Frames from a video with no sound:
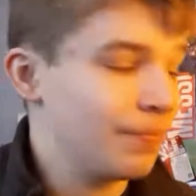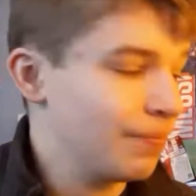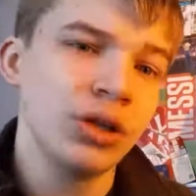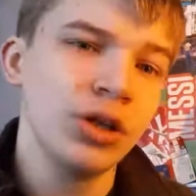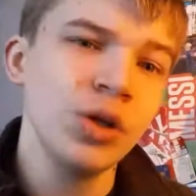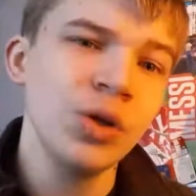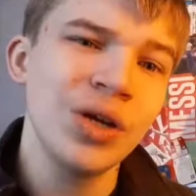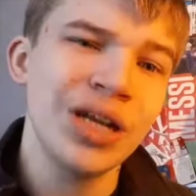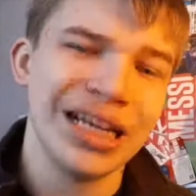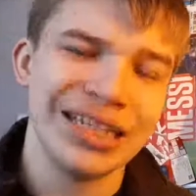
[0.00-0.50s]

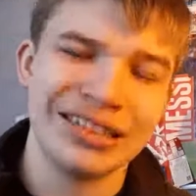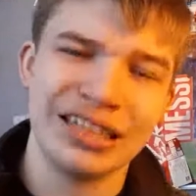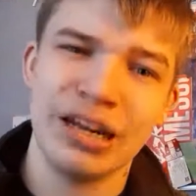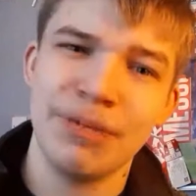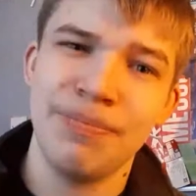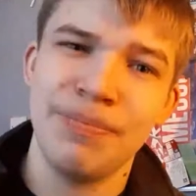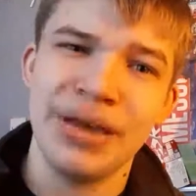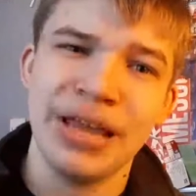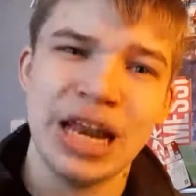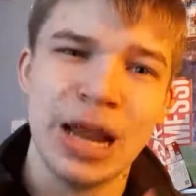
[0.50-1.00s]
Newcastle
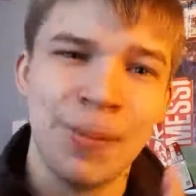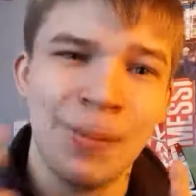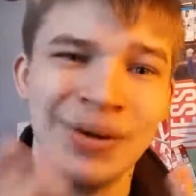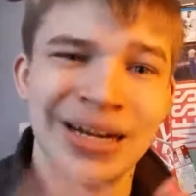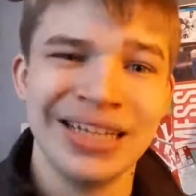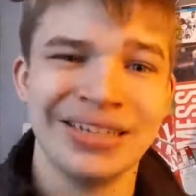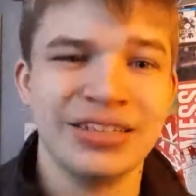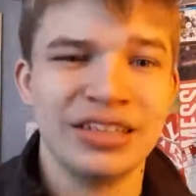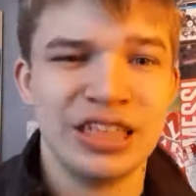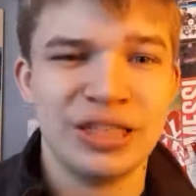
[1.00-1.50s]
have been a
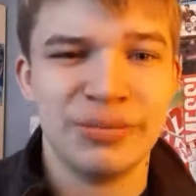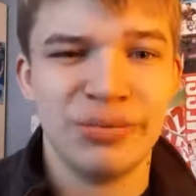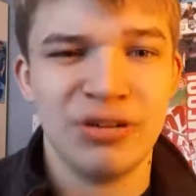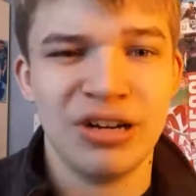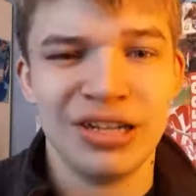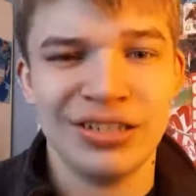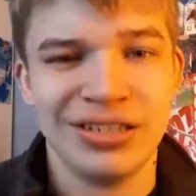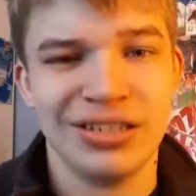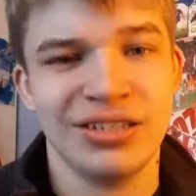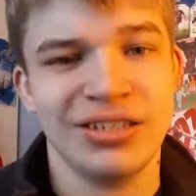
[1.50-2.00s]
pleasant
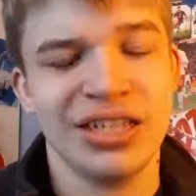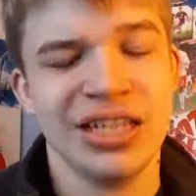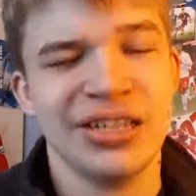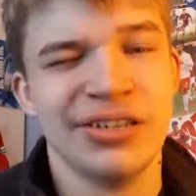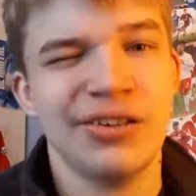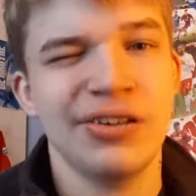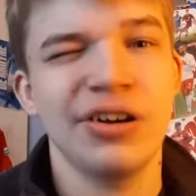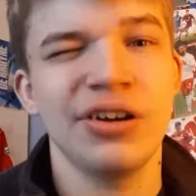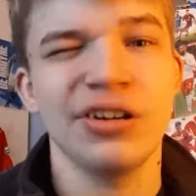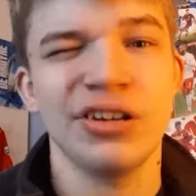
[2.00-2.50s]
surprise this
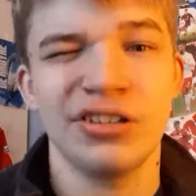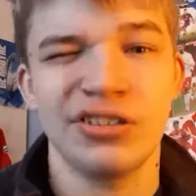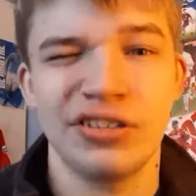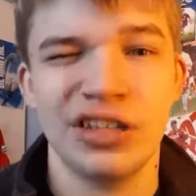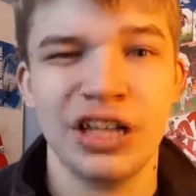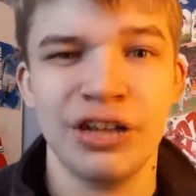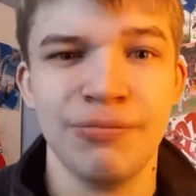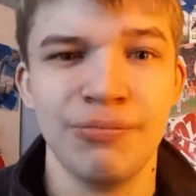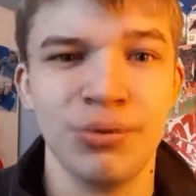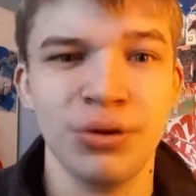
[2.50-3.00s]
season under
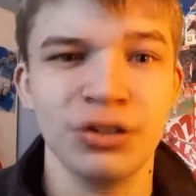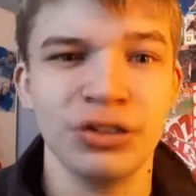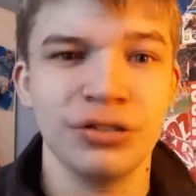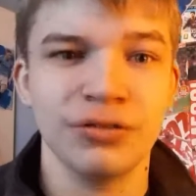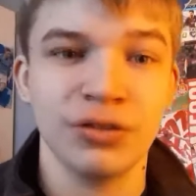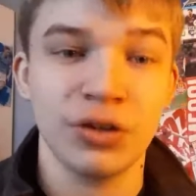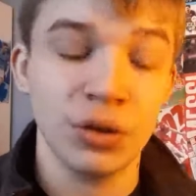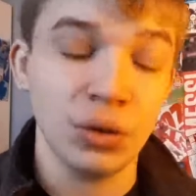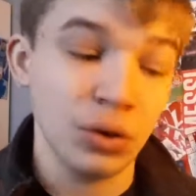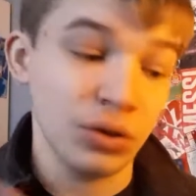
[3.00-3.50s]
Steve Bruce,
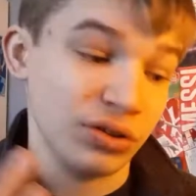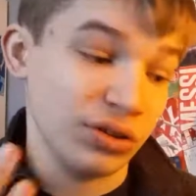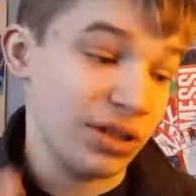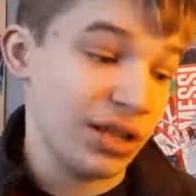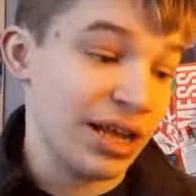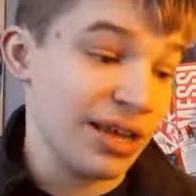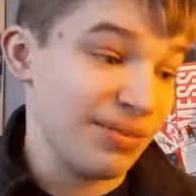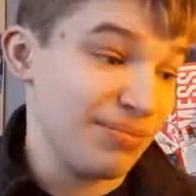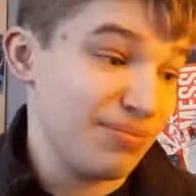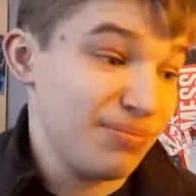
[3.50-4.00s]
of course.
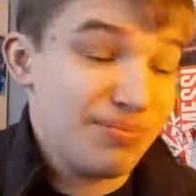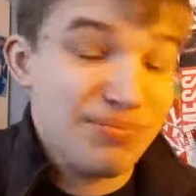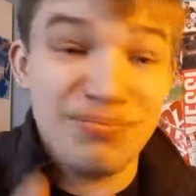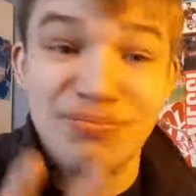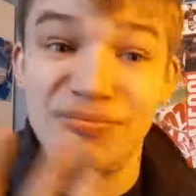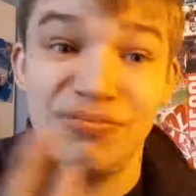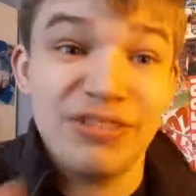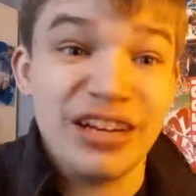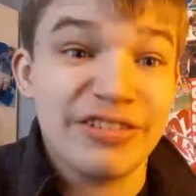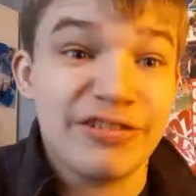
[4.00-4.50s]
Like,
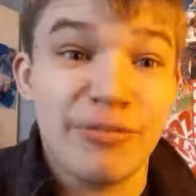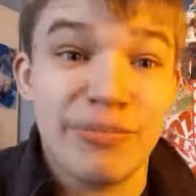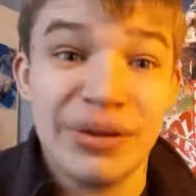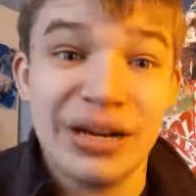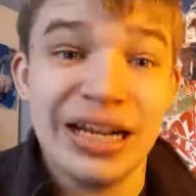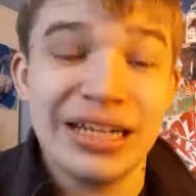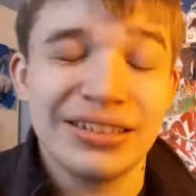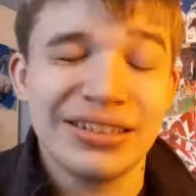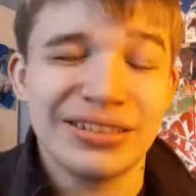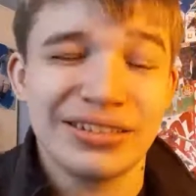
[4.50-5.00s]
Rafa
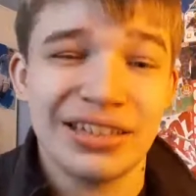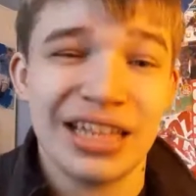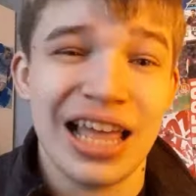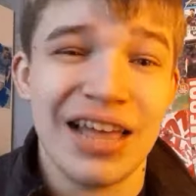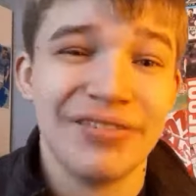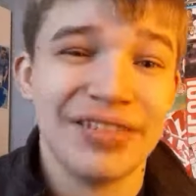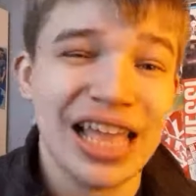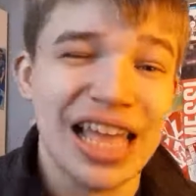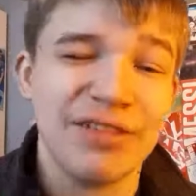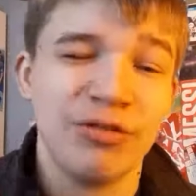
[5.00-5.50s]
Benitez
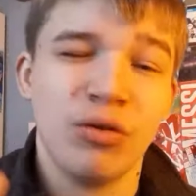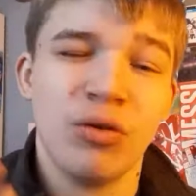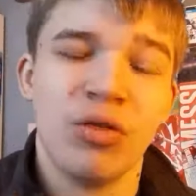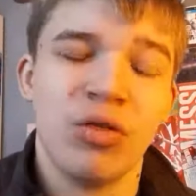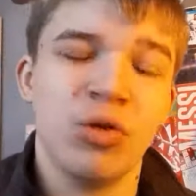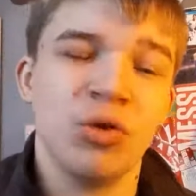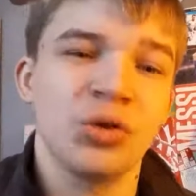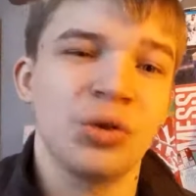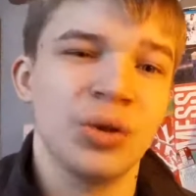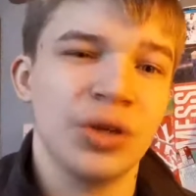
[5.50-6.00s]
left, everyone
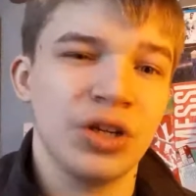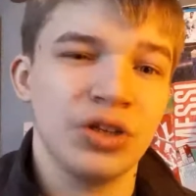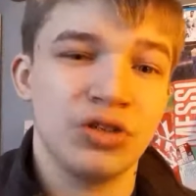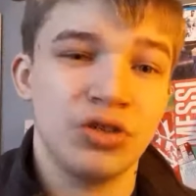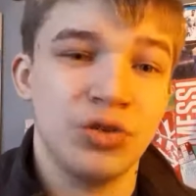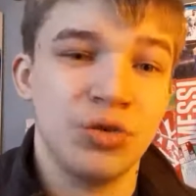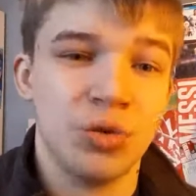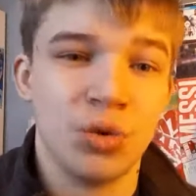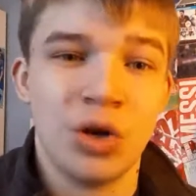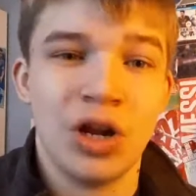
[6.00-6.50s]
thought they were going to
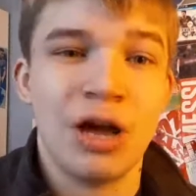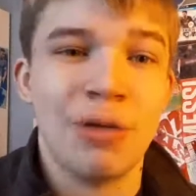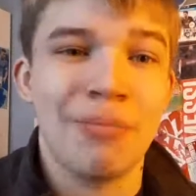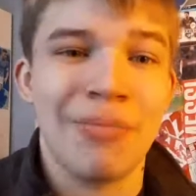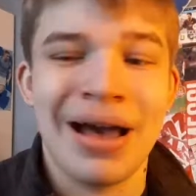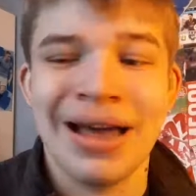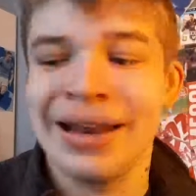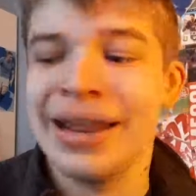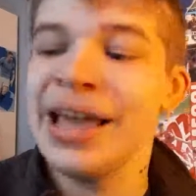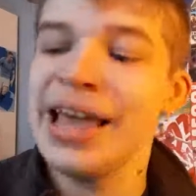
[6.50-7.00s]
struggle like
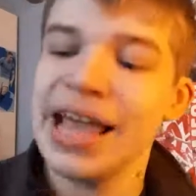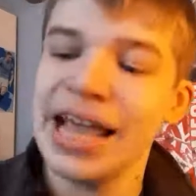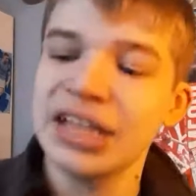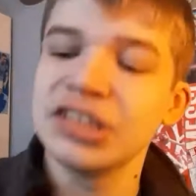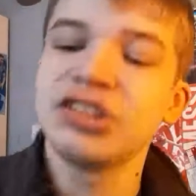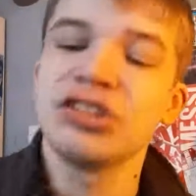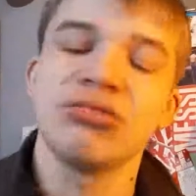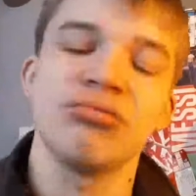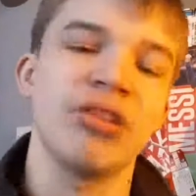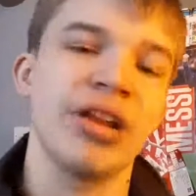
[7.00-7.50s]
mad,
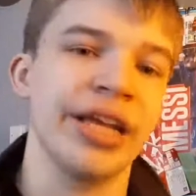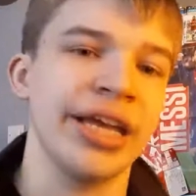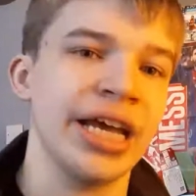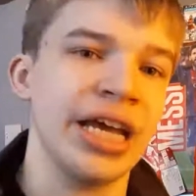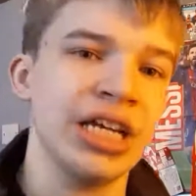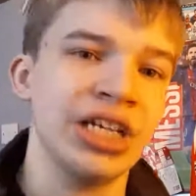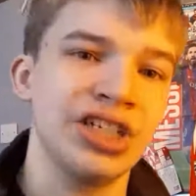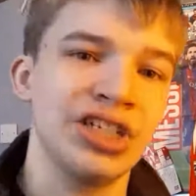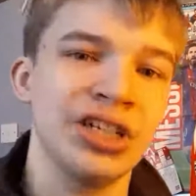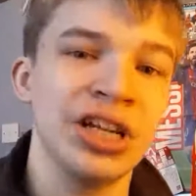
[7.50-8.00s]
instant
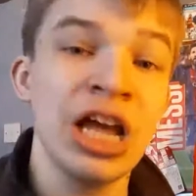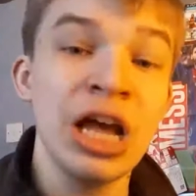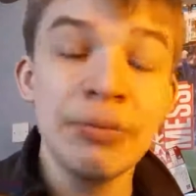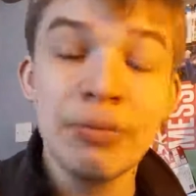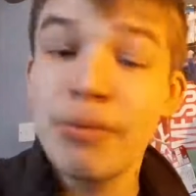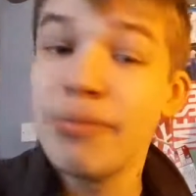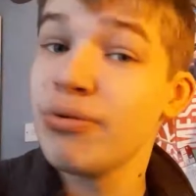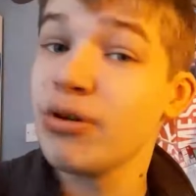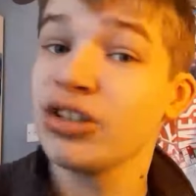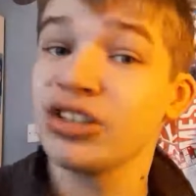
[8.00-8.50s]
relegation,
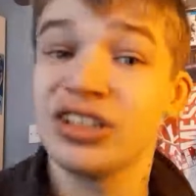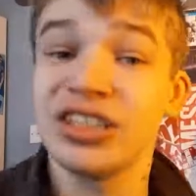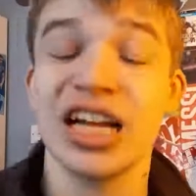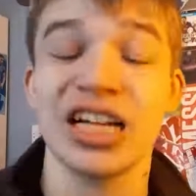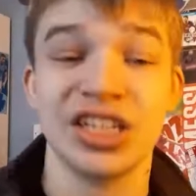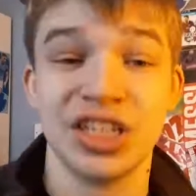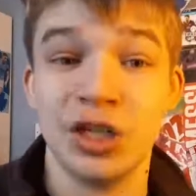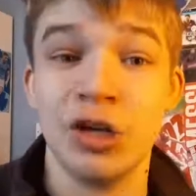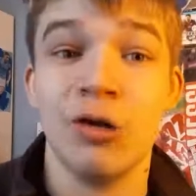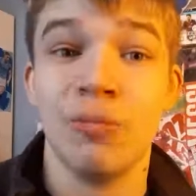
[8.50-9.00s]
but Bruce has
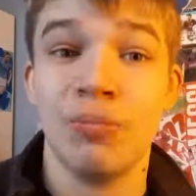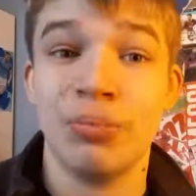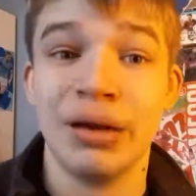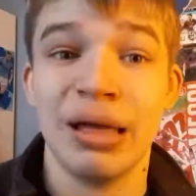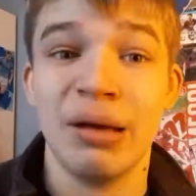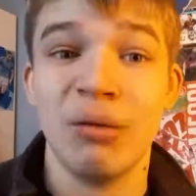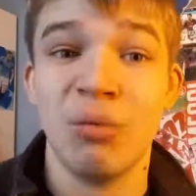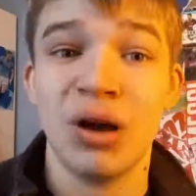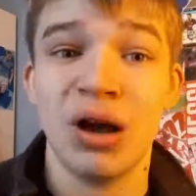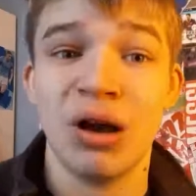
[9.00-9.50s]
actually gotten
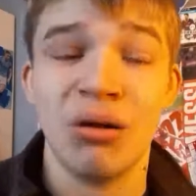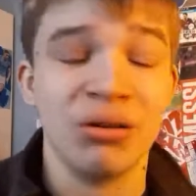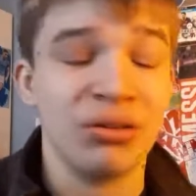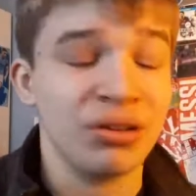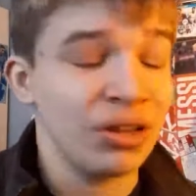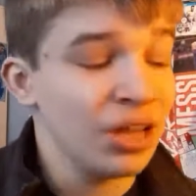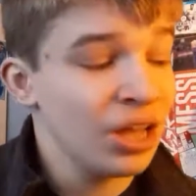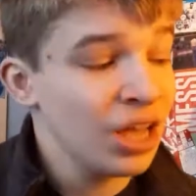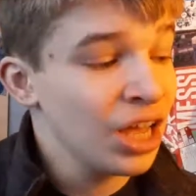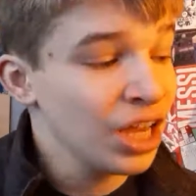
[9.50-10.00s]
playing well, and
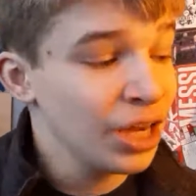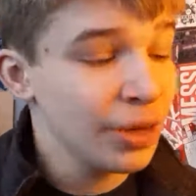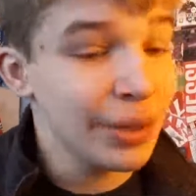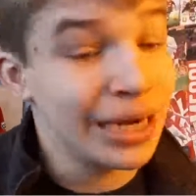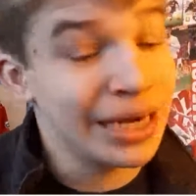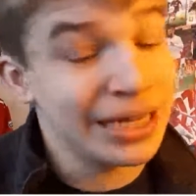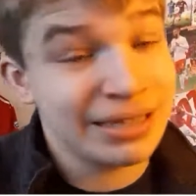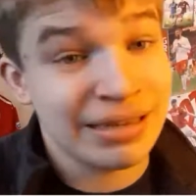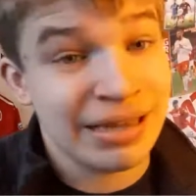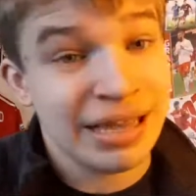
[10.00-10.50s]

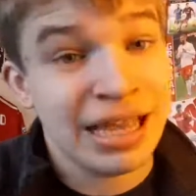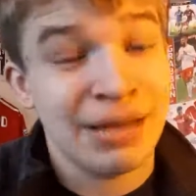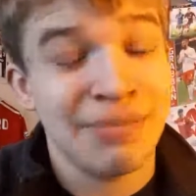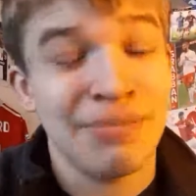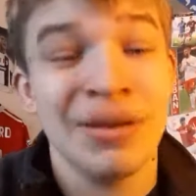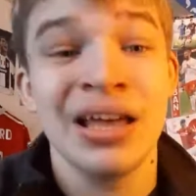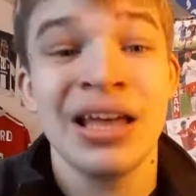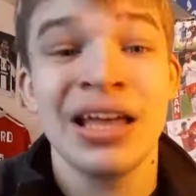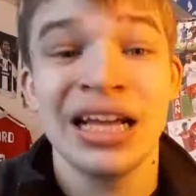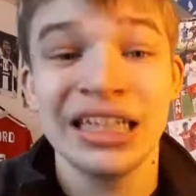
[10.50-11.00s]
credit to him,
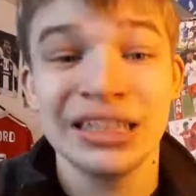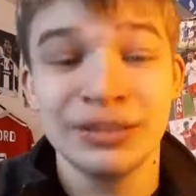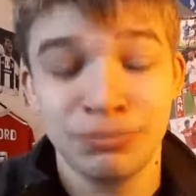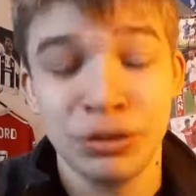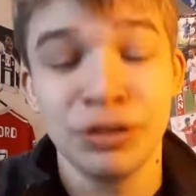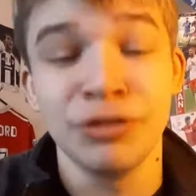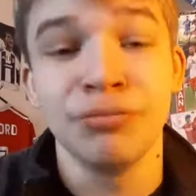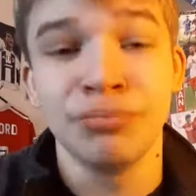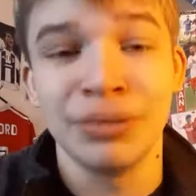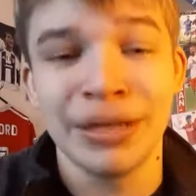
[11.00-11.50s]
he's
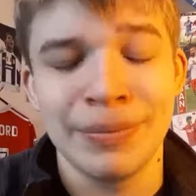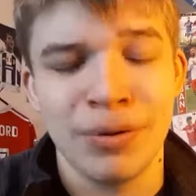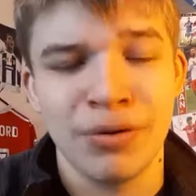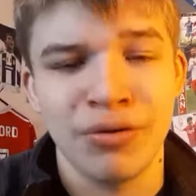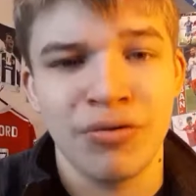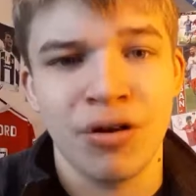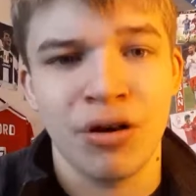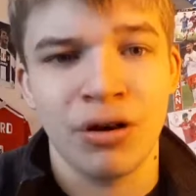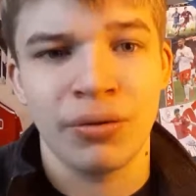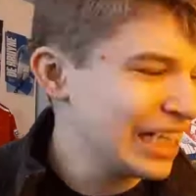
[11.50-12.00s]
proven people
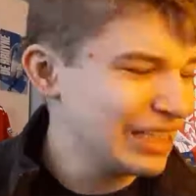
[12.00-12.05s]
wrong.